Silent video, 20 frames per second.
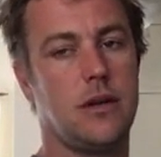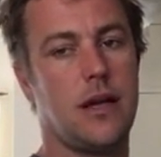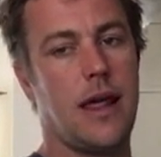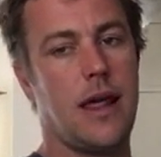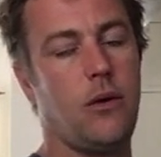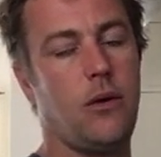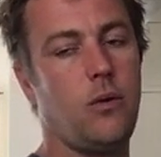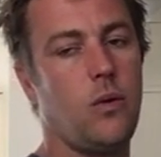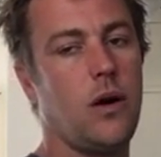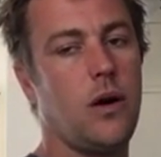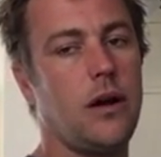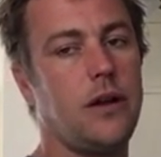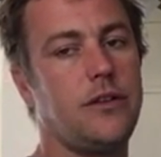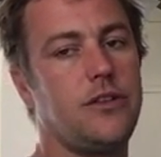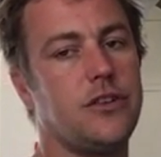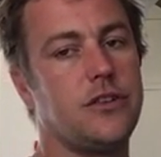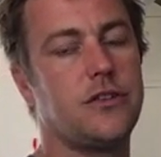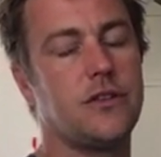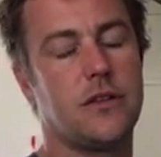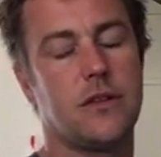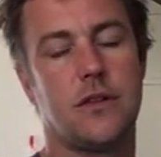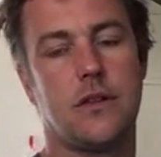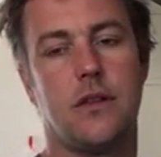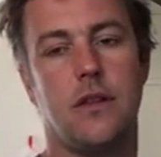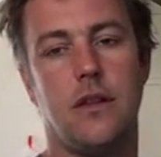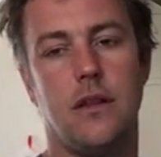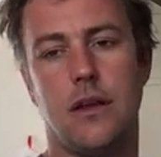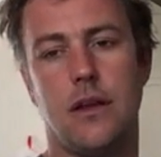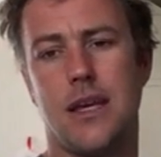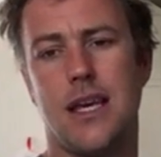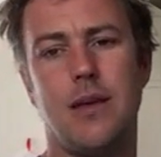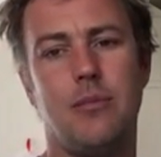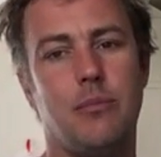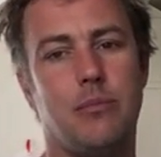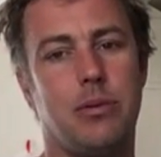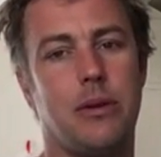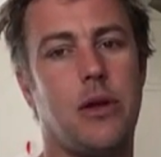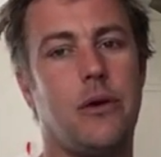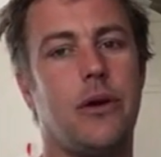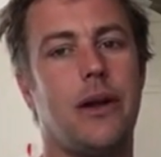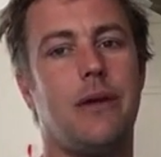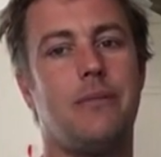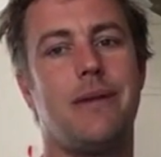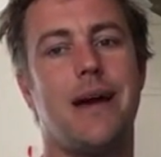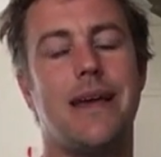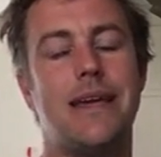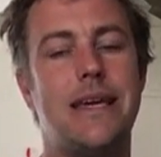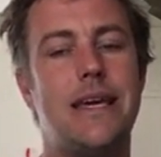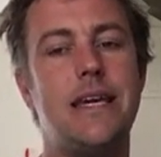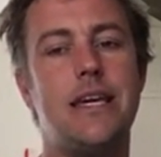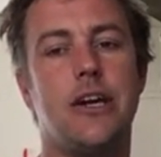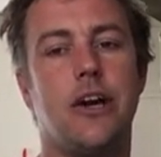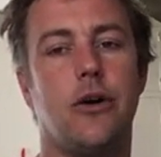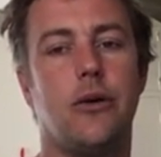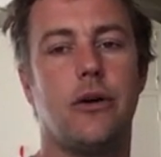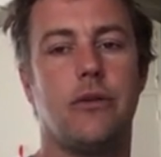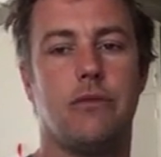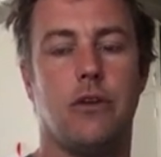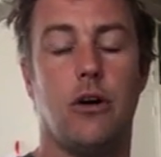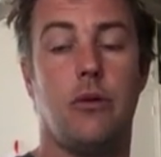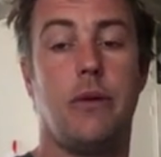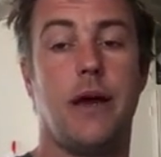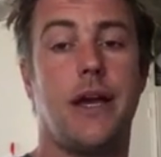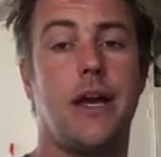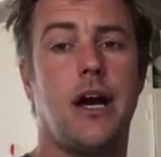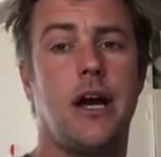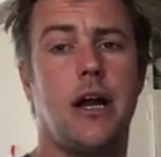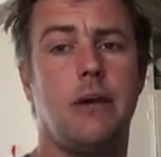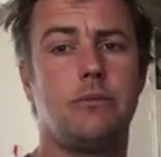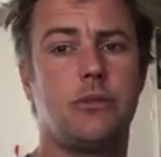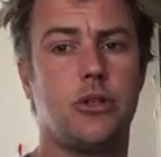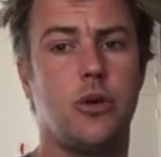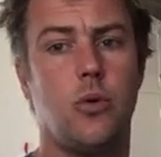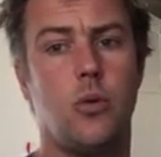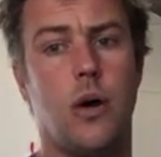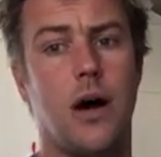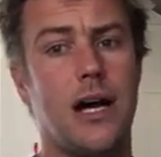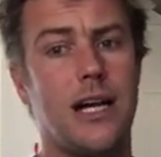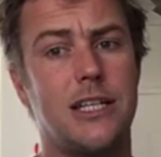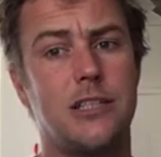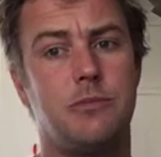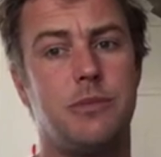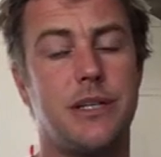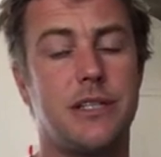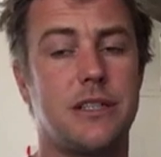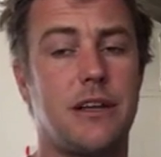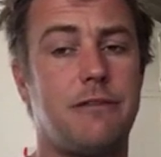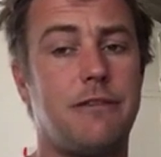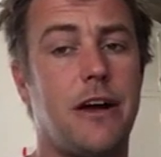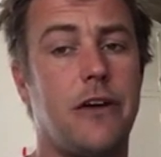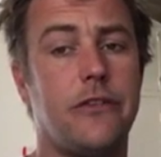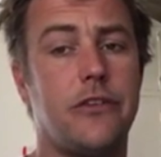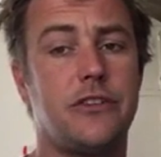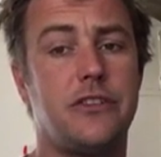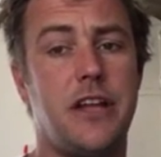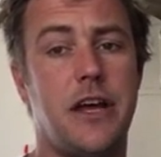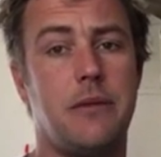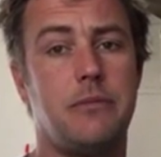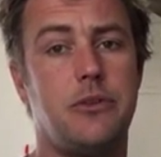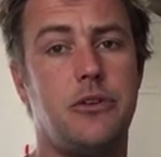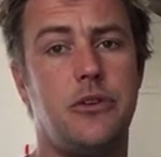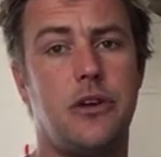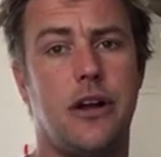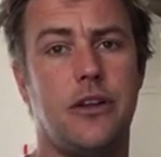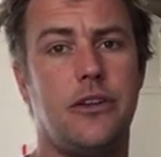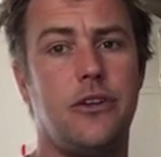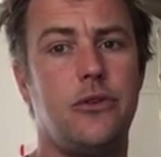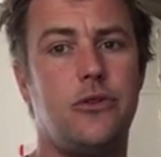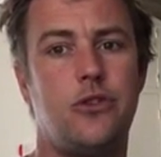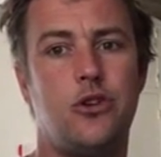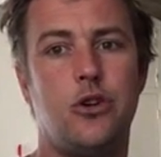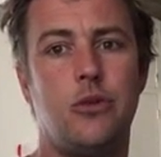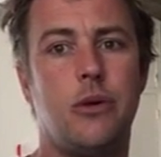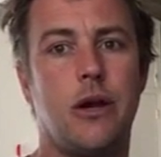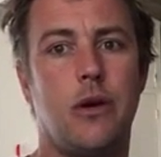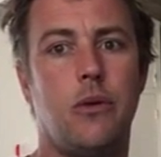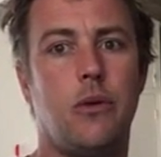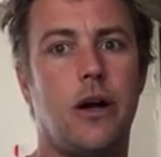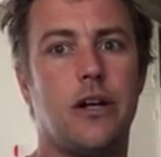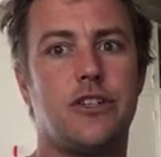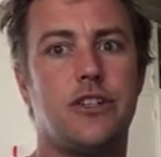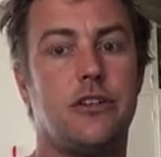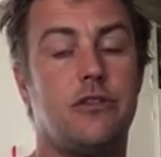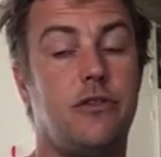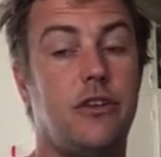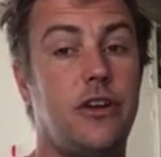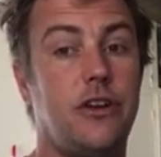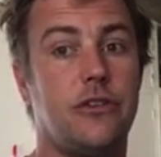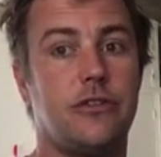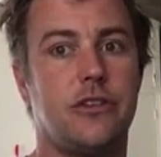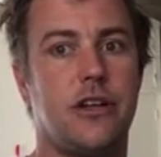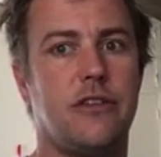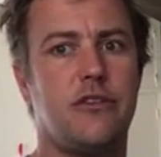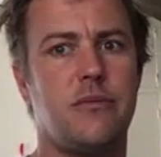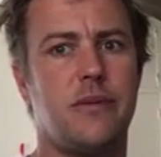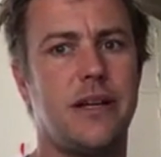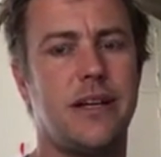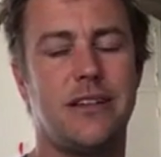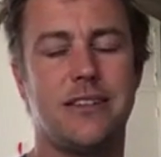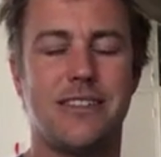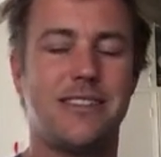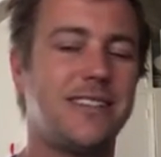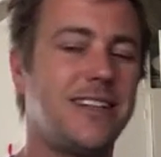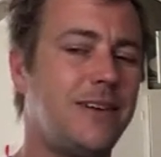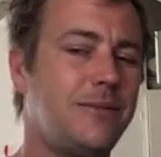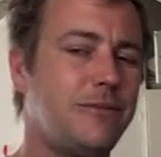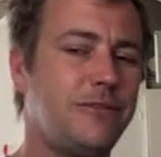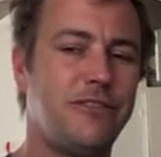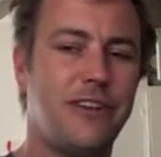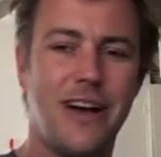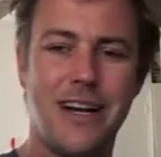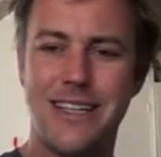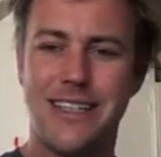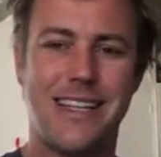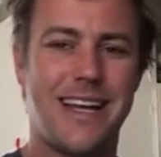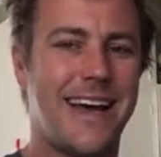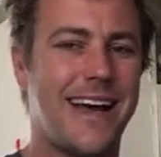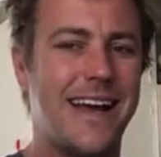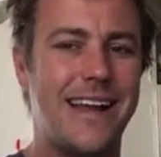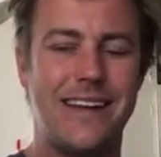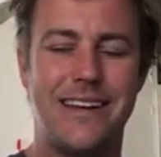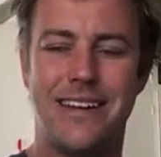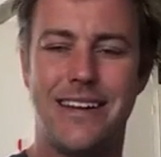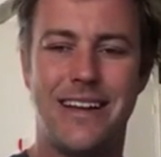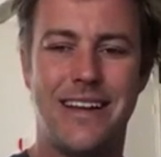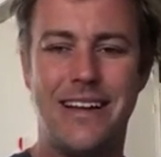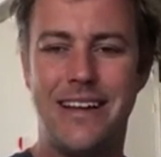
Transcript: I don't want to just keep blowing up my ego of, oh my God, I'm so wise because I found this damn dude on YouTube and I watched his videos and everybody else is dumb. Fuck that.